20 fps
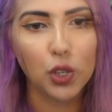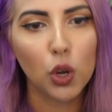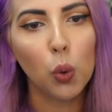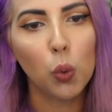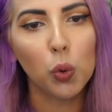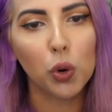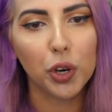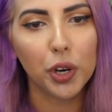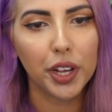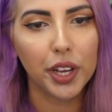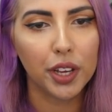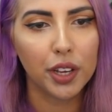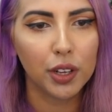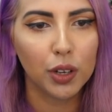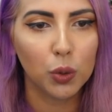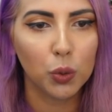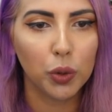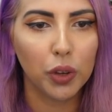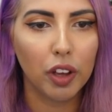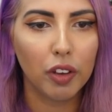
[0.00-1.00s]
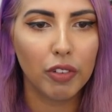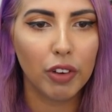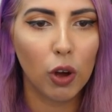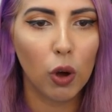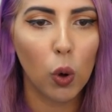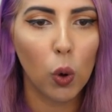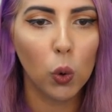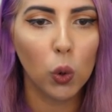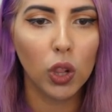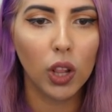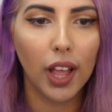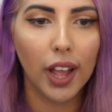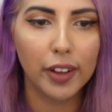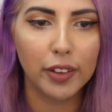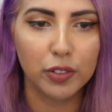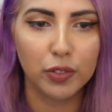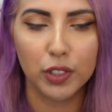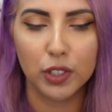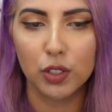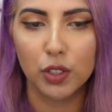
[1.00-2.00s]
Don't worry. We have our whole lives for